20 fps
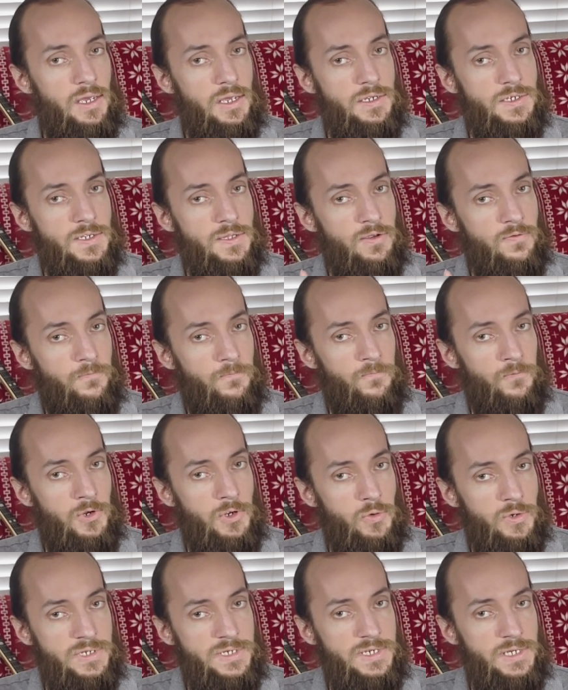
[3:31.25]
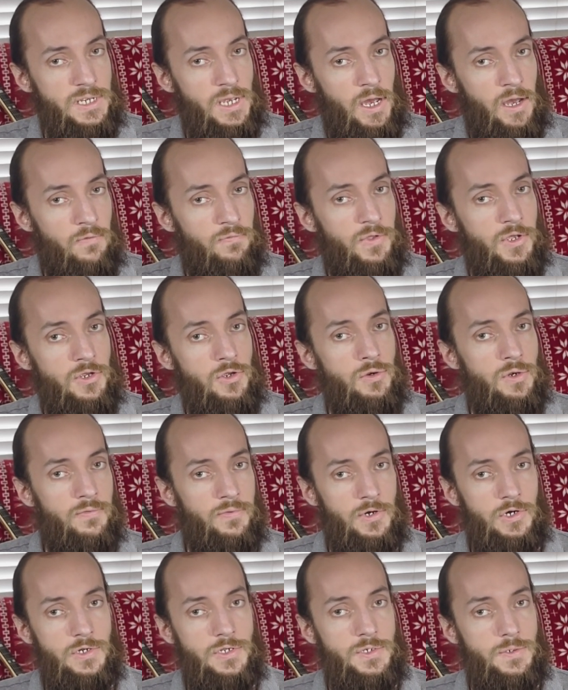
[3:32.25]
it's the frequency of the
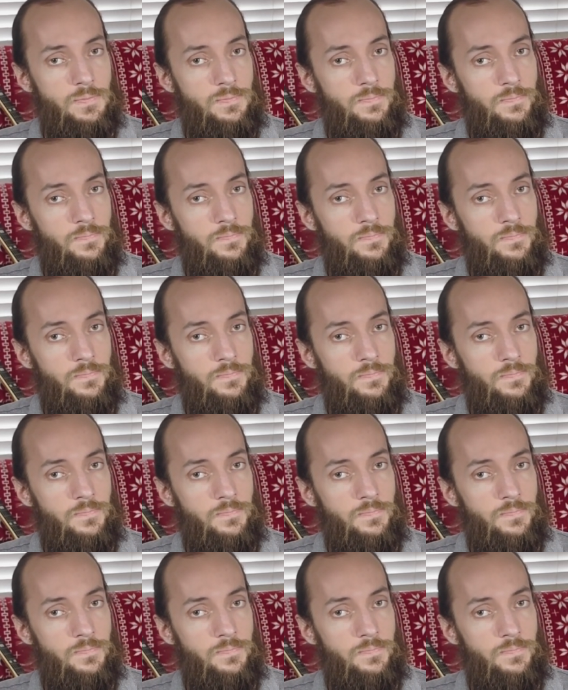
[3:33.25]
universe.